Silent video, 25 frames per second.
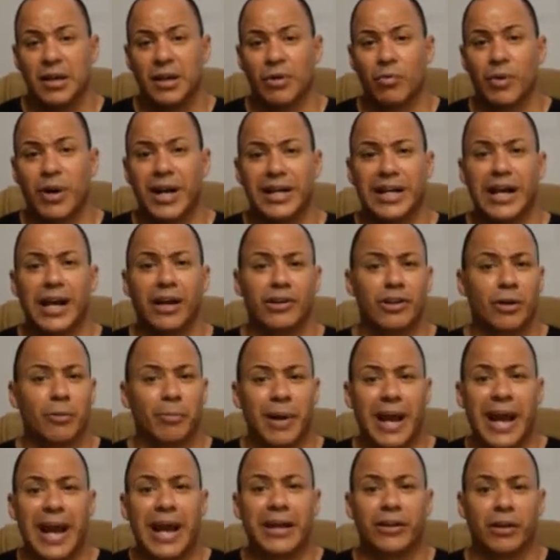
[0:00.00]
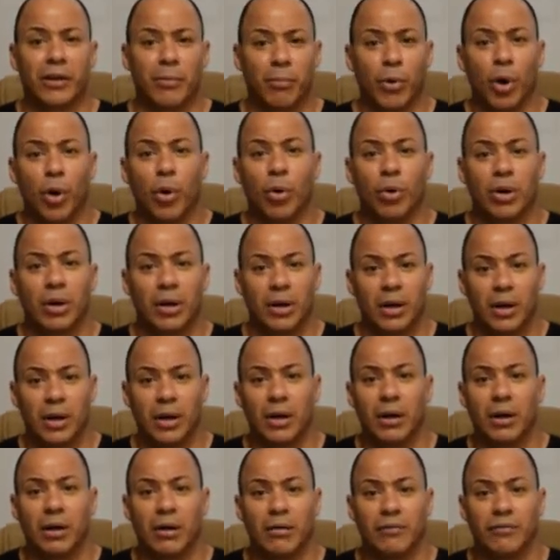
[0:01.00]
Right now, you're paying the bulk
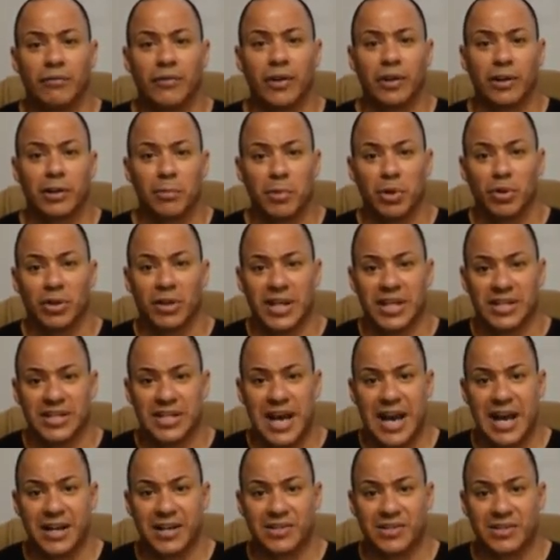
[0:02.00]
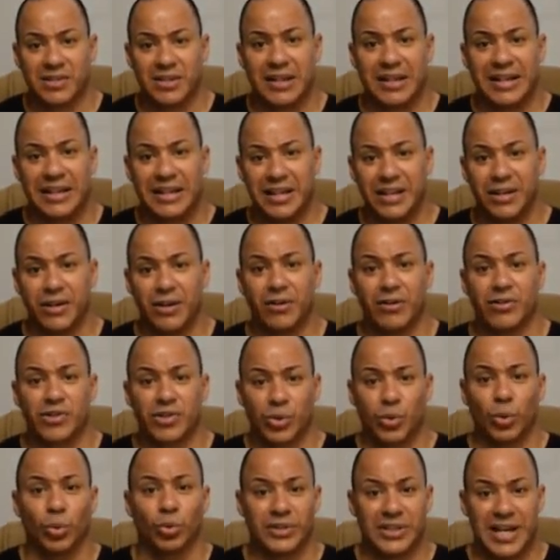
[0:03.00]
of the community tax here and
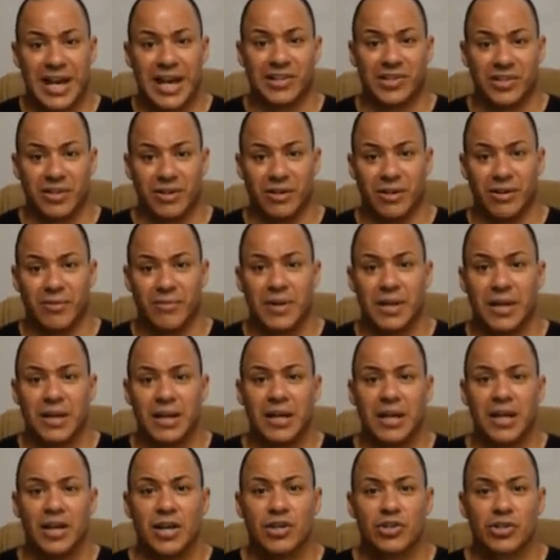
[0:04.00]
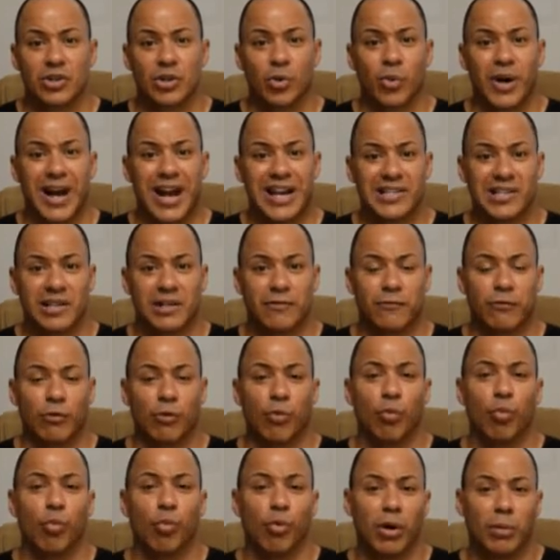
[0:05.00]
school tax here. So we're asking
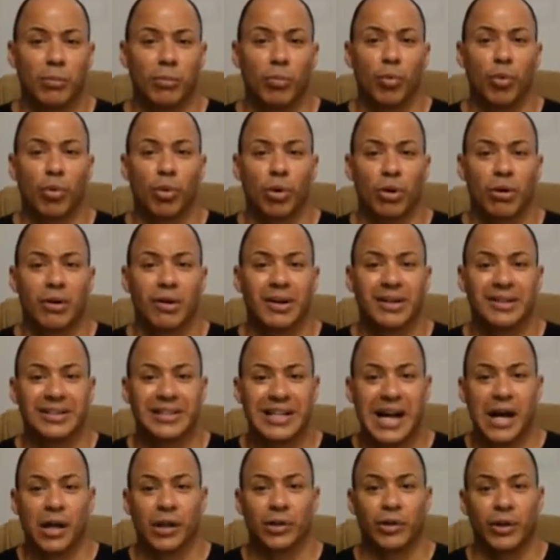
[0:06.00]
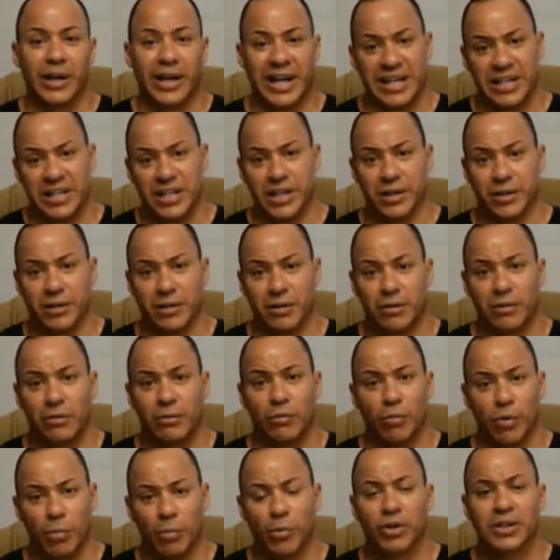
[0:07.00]
for $1 more a year.
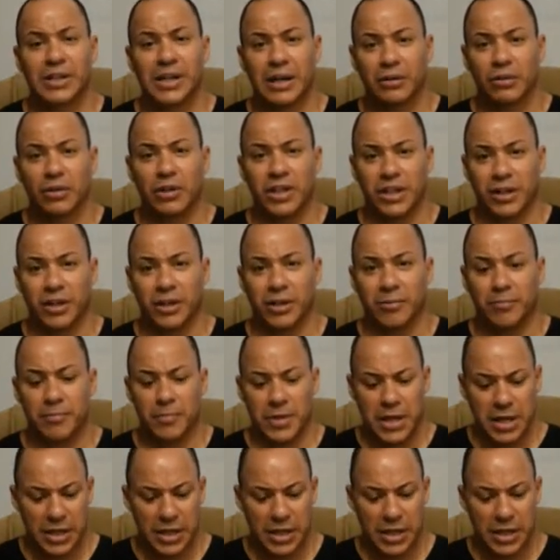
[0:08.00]
$1 more a year.